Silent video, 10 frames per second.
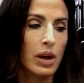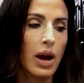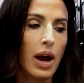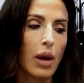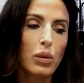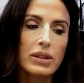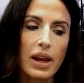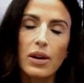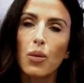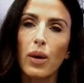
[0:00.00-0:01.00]
I will take
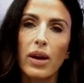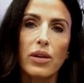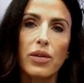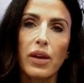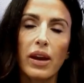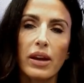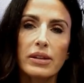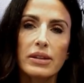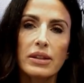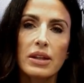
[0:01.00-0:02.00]
away the
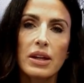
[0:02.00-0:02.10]
things